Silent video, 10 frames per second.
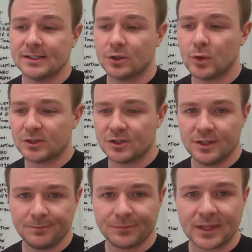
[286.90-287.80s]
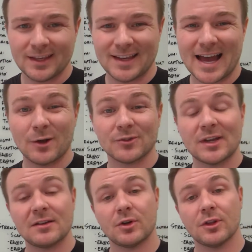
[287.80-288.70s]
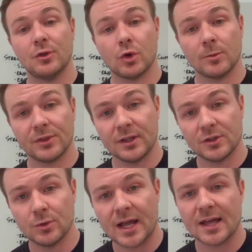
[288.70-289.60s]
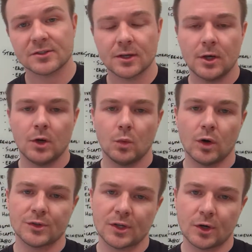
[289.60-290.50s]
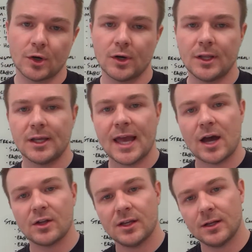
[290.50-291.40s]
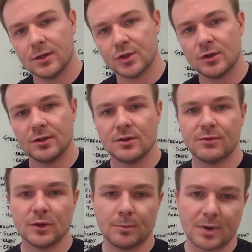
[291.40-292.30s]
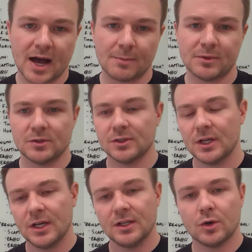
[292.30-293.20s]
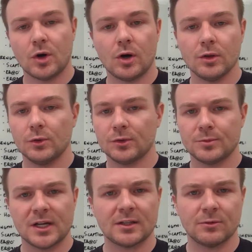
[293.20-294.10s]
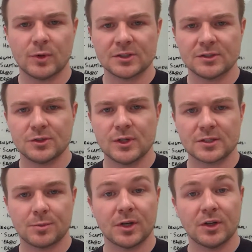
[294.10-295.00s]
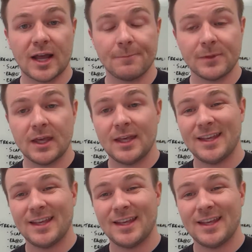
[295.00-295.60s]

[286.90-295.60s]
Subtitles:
questioning, outside of all the normal things you would ask. Where is it hurting? How to get injured? Did you feel a pop? Did you, all those subjective questions that you guys are pretty good at.